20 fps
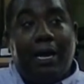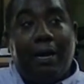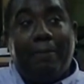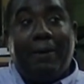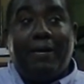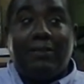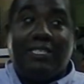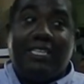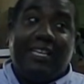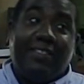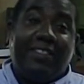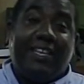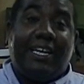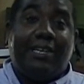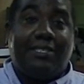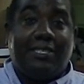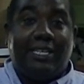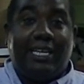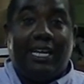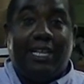About
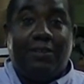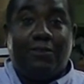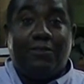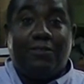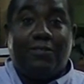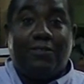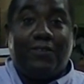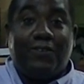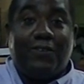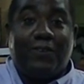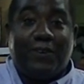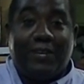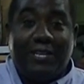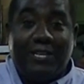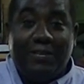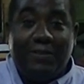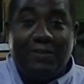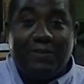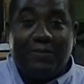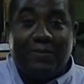$10,000 for
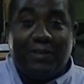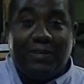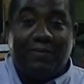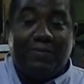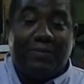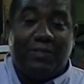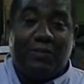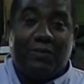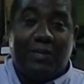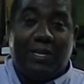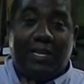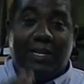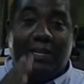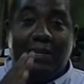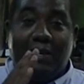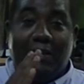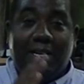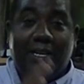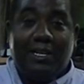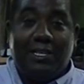a used one between
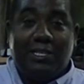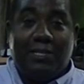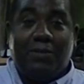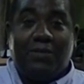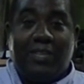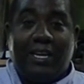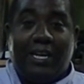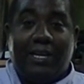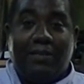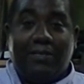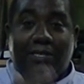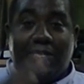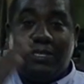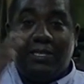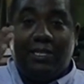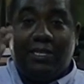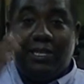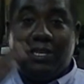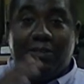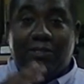
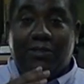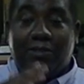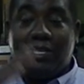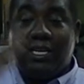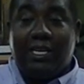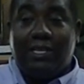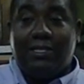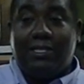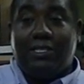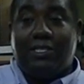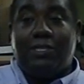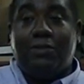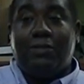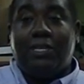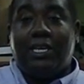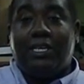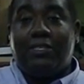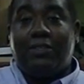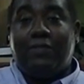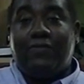the year 2000 and
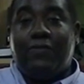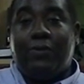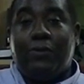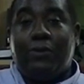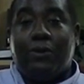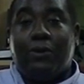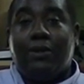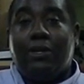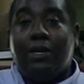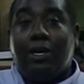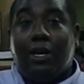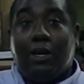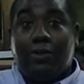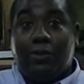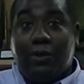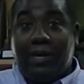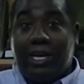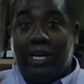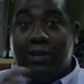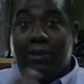2004,
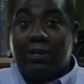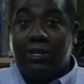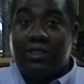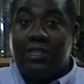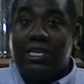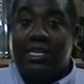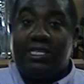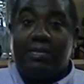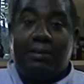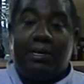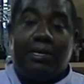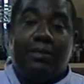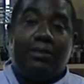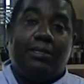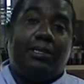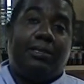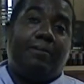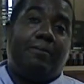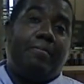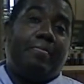although I hear good things
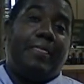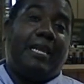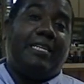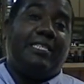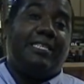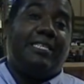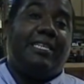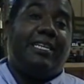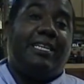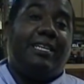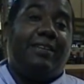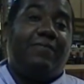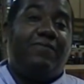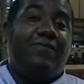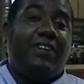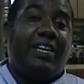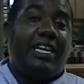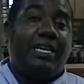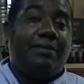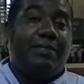about
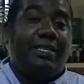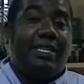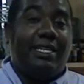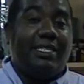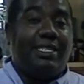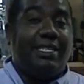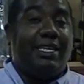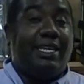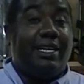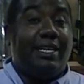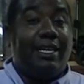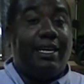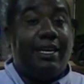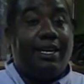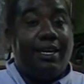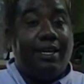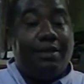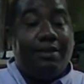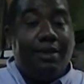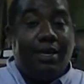1995 to
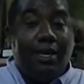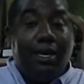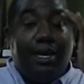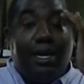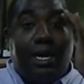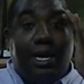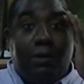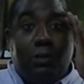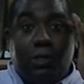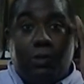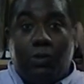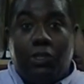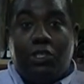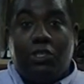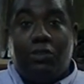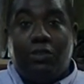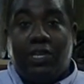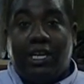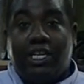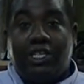1999. Which
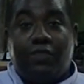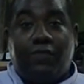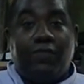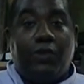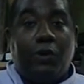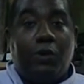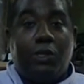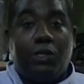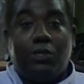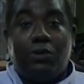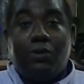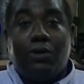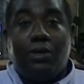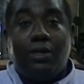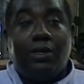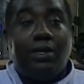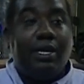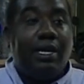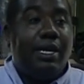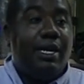ones do you think I should focus
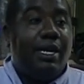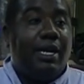on?